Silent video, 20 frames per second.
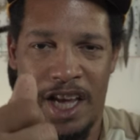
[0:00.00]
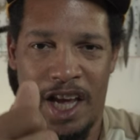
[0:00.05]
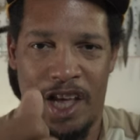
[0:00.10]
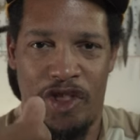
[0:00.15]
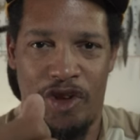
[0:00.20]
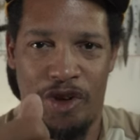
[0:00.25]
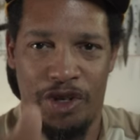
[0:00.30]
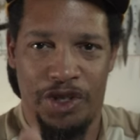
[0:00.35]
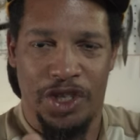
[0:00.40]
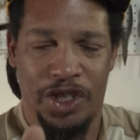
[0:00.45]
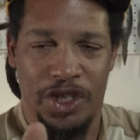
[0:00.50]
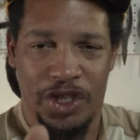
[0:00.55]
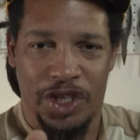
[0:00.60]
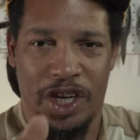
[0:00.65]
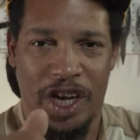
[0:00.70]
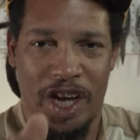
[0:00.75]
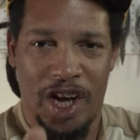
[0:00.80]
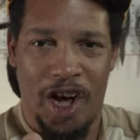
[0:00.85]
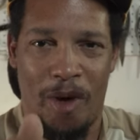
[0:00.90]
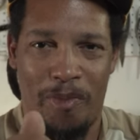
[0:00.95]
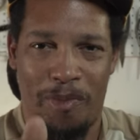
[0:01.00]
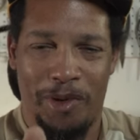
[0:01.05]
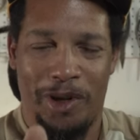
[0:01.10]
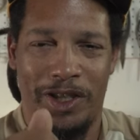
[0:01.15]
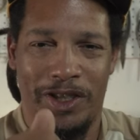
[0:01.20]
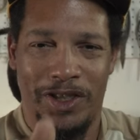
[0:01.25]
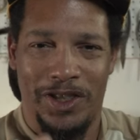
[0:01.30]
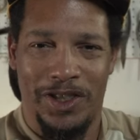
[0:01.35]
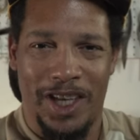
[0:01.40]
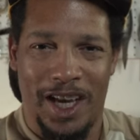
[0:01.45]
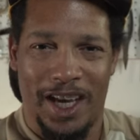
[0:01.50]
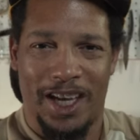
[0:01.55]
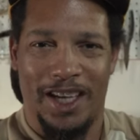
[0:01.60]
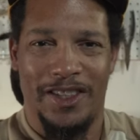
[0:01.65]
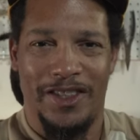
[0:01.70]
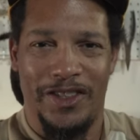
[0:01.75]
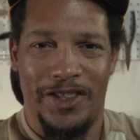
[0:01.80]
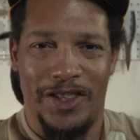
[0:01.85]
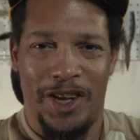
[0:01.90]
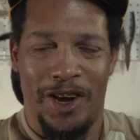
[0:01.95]
and there's just a couple of
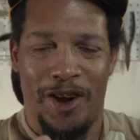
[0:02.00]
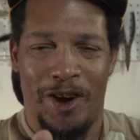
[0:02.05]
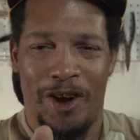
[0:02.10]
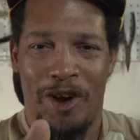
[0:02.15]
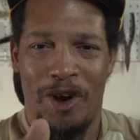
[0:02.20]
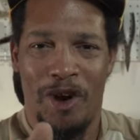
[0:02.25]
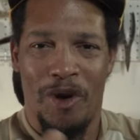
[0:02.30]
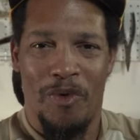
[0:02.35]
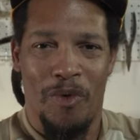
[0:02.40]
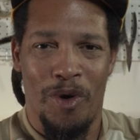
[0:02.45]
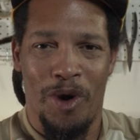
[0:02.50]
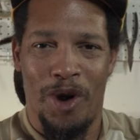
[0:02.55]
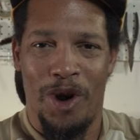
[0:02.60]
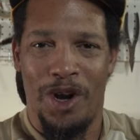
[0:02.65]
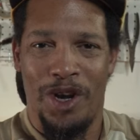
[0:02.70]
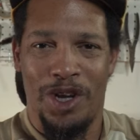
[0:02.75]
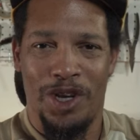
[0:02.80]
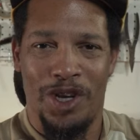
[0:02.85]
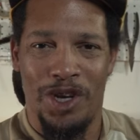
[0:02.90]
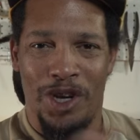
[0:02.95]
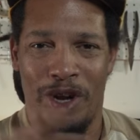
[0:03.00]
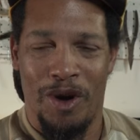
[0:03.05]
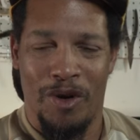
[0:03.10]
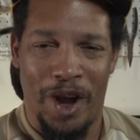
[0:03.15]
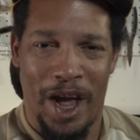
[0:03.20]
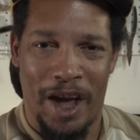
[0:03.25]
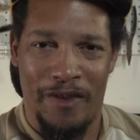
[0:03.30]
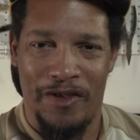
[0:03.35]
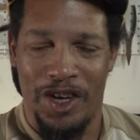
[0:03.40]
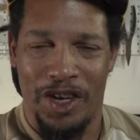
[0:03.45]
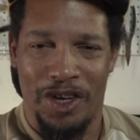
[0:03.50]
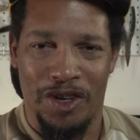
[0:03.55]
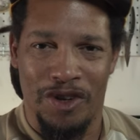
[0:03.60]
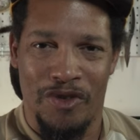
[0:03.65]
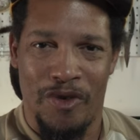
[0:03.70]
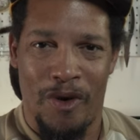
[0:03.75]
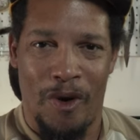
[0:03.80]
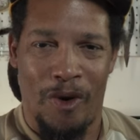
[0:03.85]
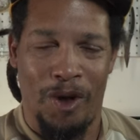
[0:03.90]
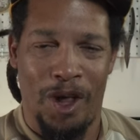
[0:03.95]
seconds there where you don't have any
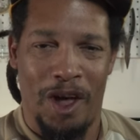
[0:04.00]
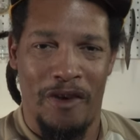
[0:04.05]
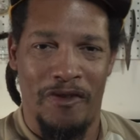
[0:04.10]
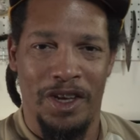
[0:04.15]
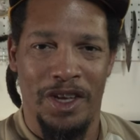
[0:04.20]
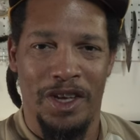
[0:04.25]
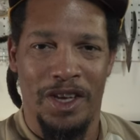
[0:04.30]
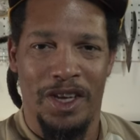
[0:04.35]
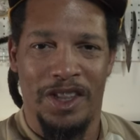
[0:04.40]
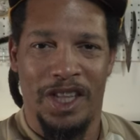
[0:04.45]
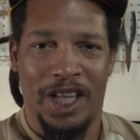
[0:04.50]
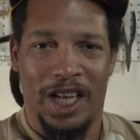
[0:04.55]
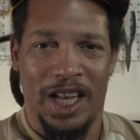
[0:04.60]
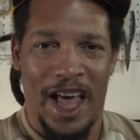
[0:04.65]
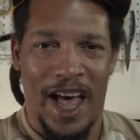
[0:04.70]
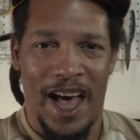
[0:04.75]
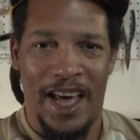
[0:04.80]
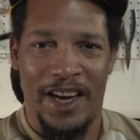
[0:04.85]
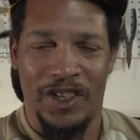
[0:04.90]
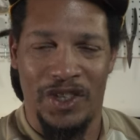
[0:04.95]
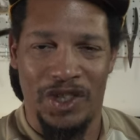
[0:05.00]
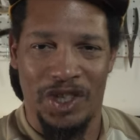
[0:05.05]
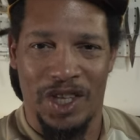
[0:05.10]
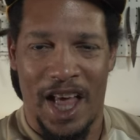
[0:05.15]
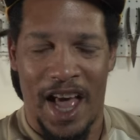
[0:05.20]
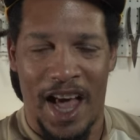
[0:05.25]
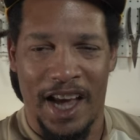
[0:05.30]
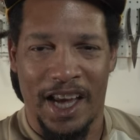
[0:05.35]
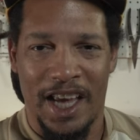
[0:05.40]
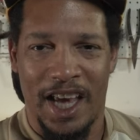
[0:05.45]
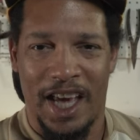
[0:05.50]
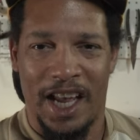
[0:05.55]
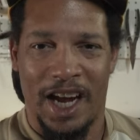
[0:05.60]
control of it, the line is slack,